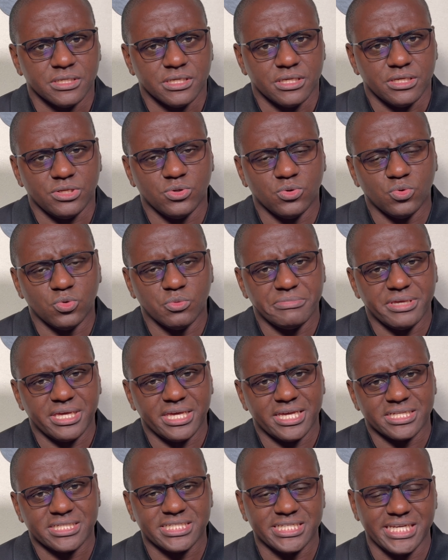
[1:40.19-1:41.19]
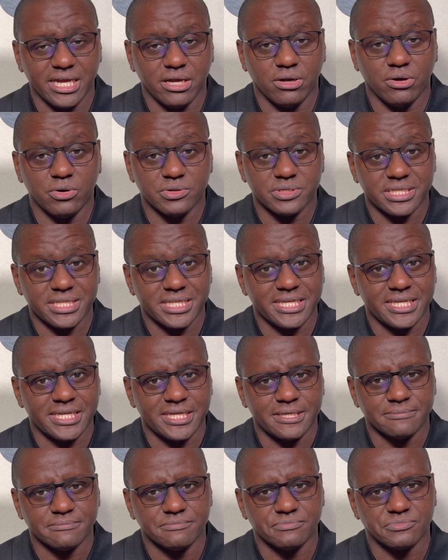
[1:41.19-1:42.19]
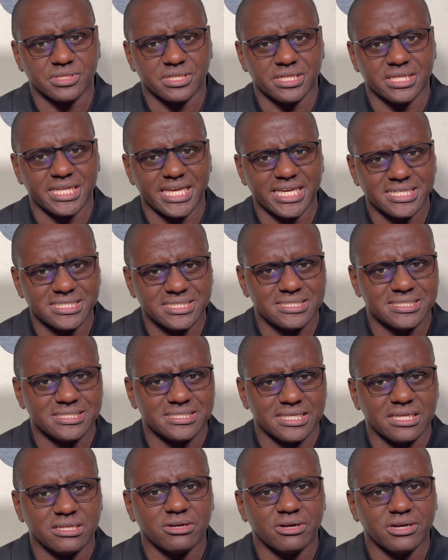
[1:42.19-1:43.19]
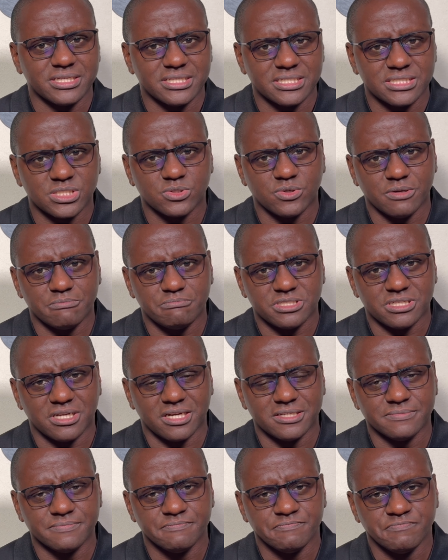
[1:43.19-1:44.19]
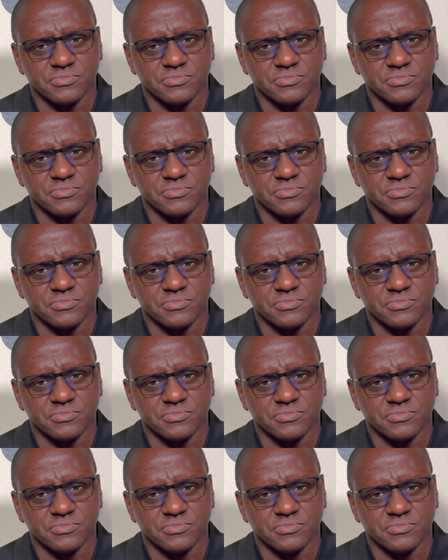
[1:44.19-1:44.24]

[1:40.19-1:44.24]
You may check out the links in our description